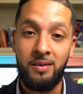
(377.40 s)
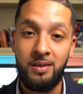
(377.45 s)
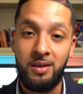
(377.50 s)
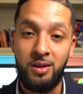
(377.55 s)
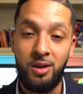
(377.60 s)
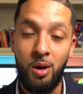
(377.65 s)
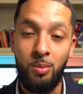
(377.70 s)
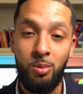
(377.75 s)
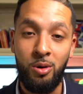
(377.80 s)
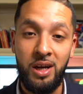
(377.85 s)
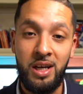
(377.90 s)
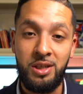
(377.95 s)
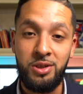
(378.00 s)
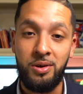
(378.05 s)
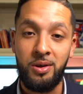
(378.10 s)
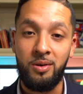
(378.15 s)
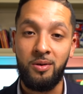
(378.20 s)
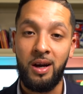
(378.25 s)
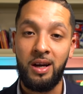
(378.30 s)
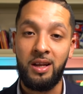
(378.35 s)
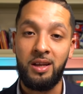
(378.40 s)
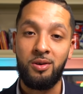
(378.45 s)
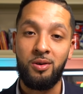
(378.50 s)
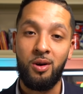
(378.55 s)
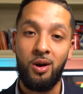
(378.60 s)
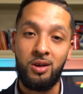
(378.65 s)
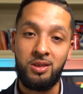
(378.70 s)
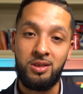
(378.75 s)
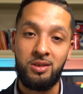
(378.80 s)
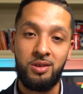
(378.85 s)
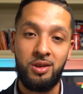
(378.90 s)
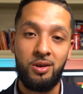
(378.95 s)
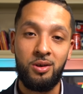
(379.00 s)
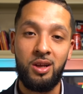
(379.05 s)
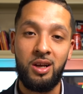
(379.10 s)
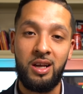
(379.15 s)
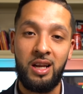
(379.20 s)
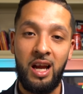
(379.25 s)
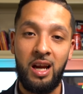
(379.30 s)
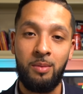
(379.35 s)
global entry credit, you're
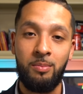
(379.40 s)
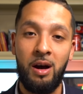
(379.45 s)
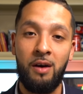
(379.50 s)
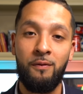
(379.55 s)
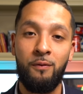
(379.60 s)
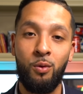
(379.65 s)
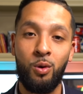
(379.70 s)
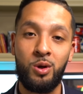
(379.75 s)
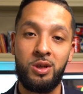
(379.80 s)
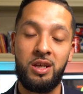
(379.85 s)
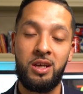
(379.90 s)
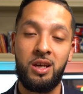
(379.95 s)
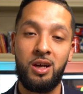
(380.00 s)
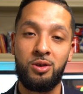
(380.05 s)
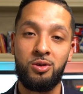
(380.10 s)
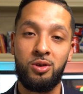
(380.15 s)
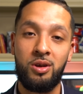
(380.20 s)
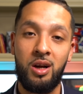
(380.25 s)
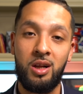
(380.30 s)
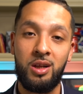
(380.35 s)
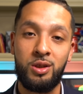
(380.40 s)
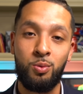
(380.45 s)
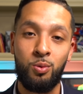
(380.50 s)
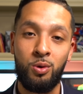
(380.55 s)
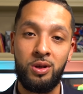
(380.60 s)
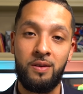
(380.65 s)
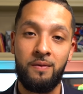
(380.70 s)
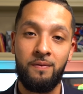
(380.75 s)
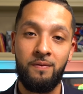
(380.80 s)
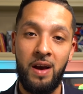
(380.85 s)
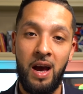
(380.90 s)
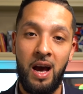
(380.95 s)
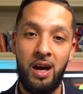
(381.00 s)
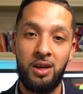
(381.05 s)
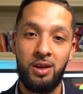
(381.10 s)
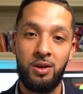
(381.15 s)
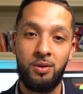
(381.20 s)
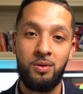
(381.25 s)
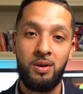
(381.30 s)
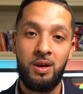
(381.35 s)
looking at about $1,400 worth of
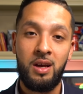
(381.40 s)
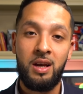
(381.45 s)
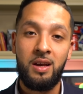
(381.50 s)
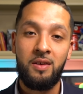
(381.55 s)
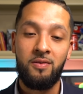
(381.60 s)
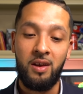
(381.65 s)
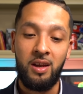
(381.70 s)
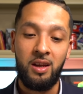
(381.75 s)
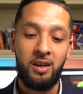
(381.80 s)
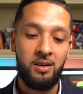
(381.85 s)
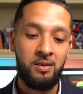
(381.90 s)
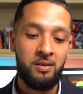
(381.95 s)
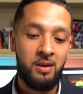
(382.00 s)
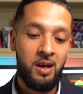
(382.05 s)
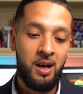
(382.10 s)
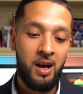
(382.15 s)
value then,